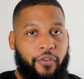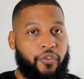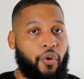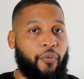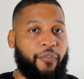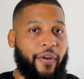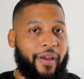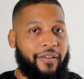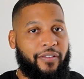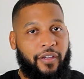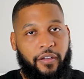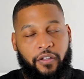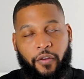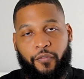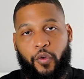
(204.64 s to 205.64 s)
So for
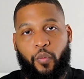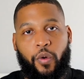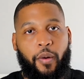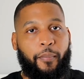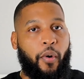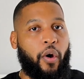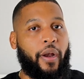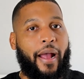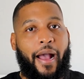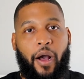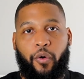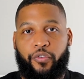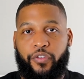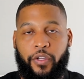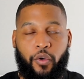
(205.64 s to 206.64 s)
instance, if you would have bought a
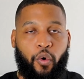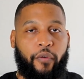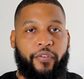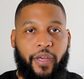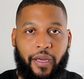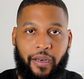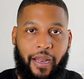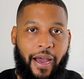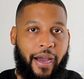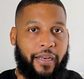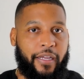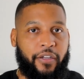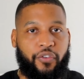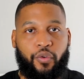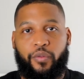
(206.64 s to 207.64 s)
house in North Carolina
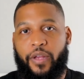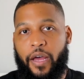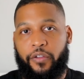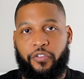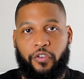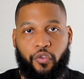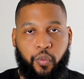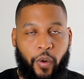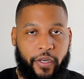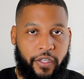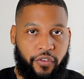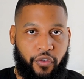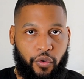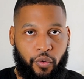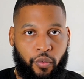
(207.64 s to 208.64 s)
in
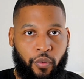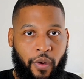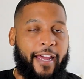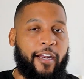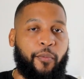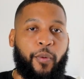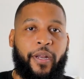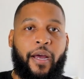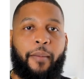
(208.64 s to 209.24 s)
2022 and it went